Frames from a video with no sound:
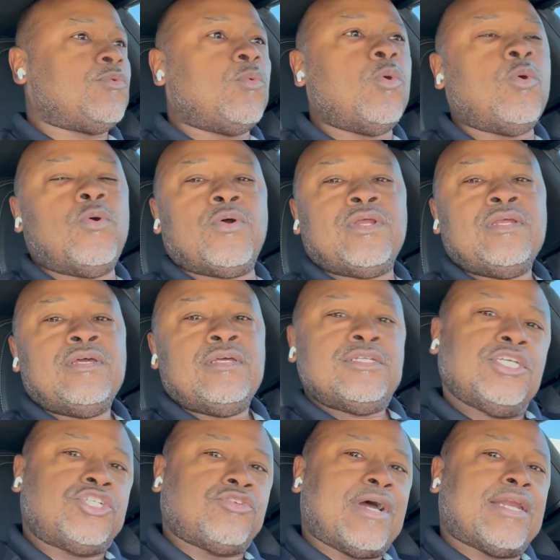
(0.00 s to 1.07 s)
award
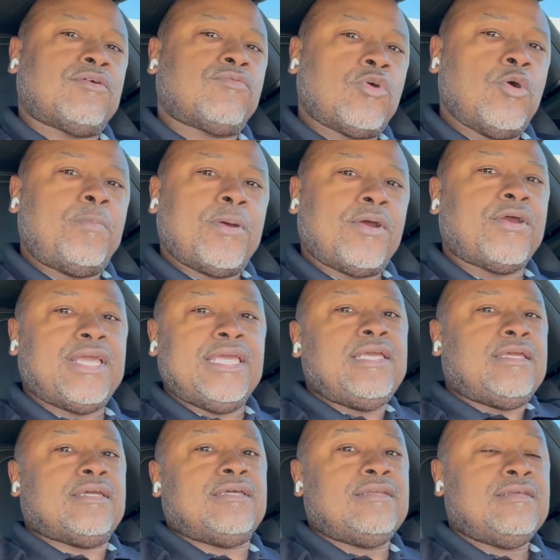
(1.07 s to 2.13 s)
to try to rope her
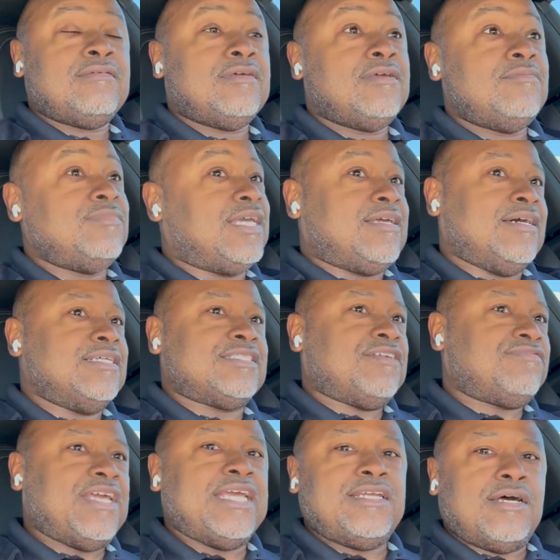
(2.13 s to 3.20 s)
in. Because
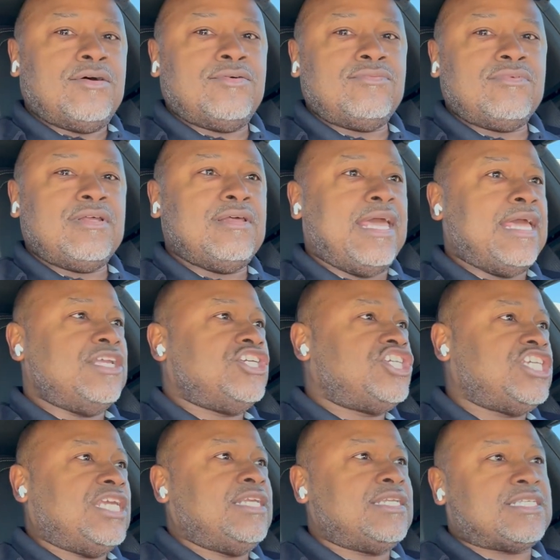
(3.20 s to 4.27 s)
if they don't, and
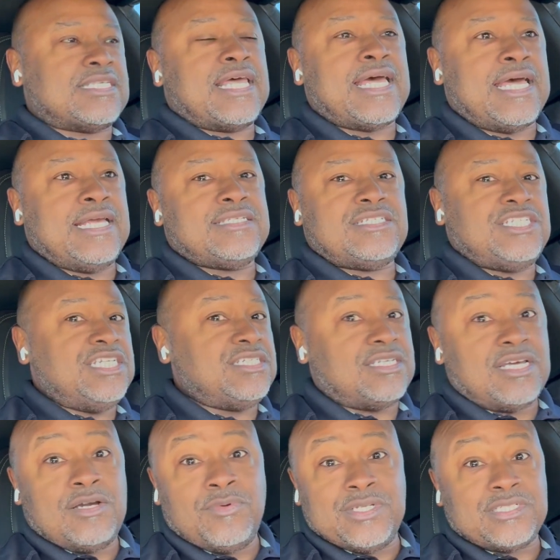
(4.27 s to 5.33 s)
she decides she's
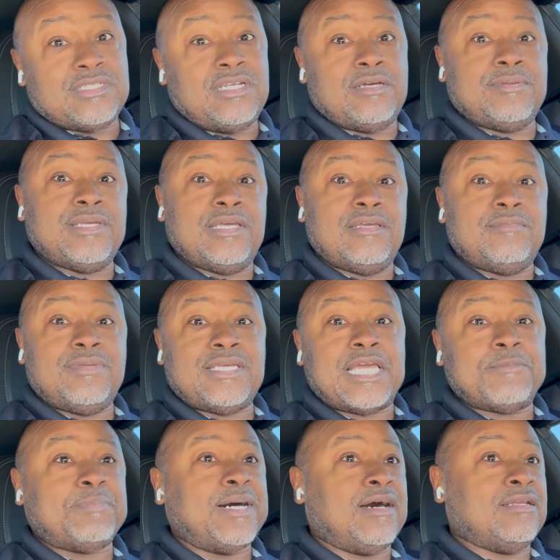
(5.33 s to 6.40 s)
done with this
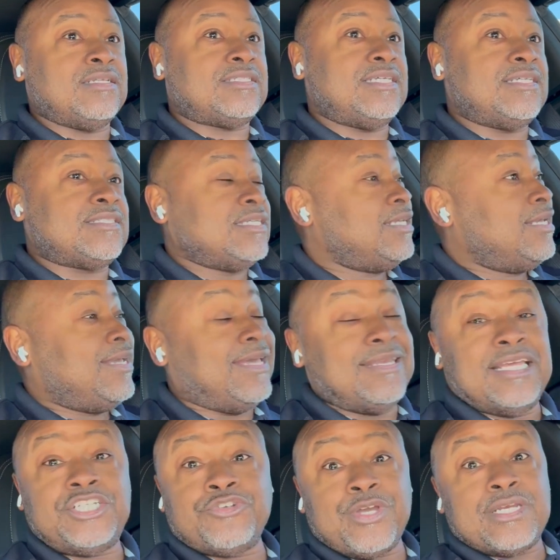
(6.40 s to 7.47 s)
WNBA politics, and
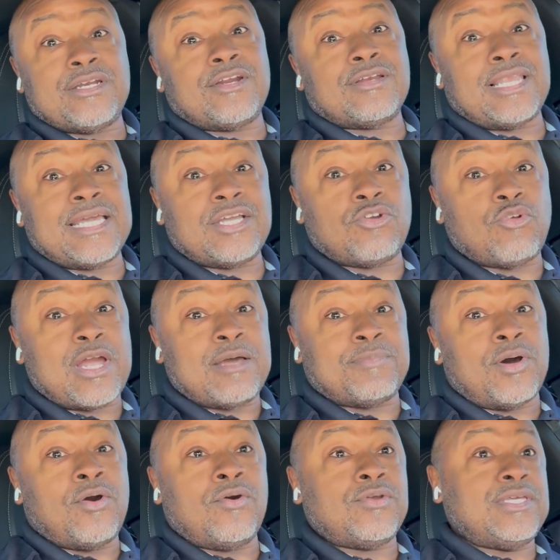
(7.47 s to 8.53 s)
they treated her like
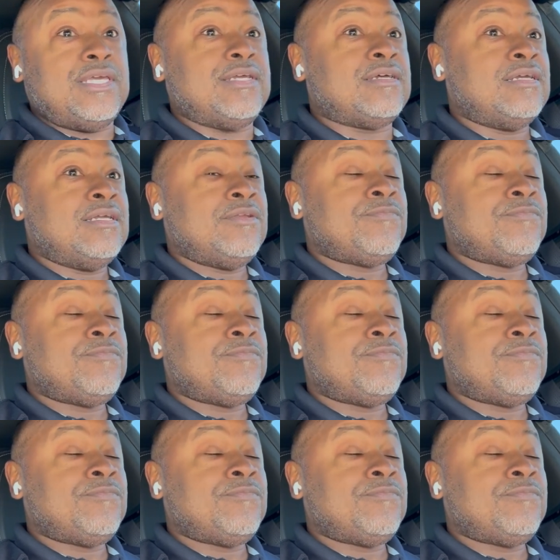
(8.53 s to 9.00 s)
crap all year,